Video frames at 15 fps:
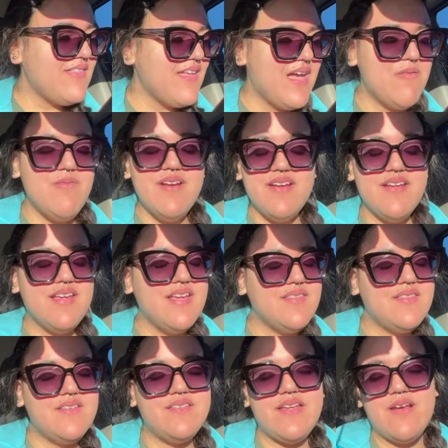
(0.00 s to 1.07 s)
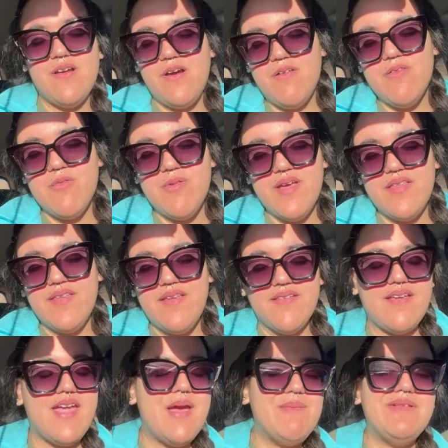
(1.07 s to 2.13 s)
I'm ready to get this day over with because
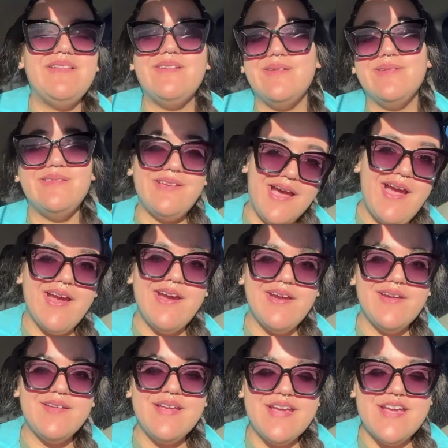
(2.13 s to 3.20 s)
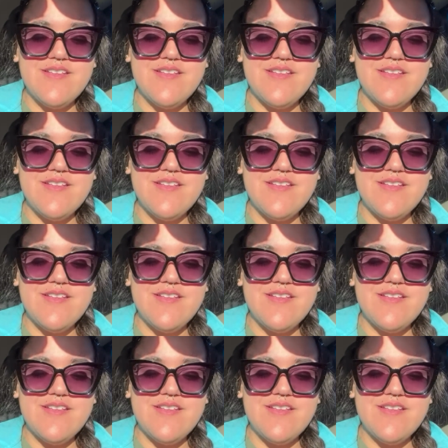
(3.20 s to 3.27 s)
I am a little tired